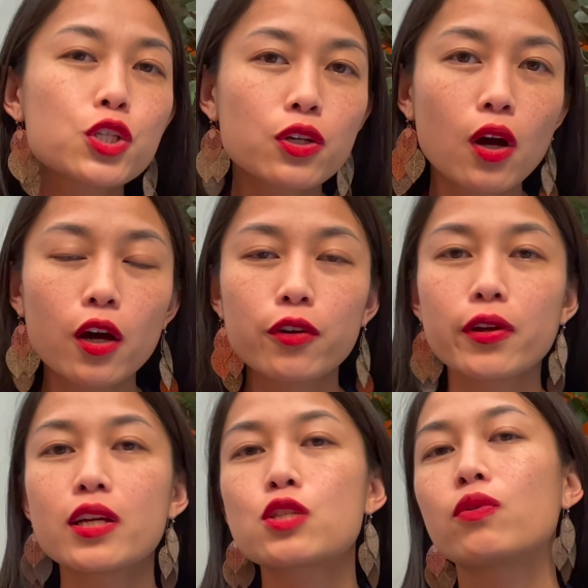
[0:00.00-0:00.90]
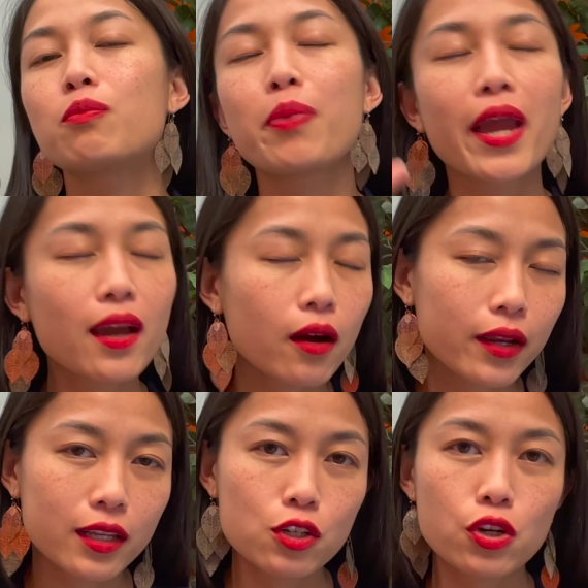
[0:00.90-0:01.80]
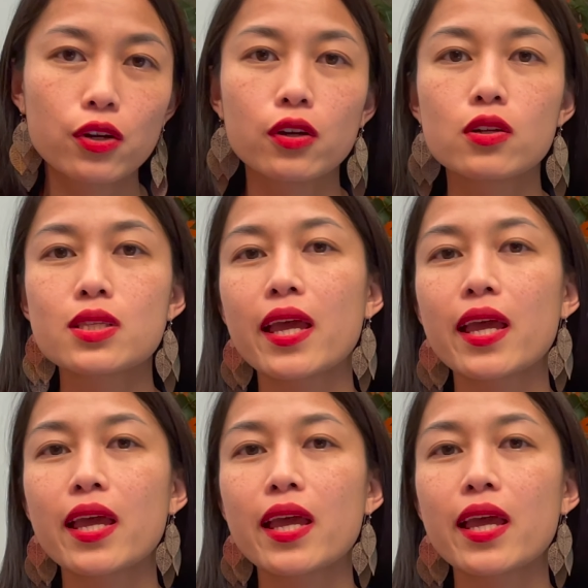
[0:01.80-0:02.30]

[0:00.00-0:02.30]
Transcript: to Congress, with Pay Our Interns,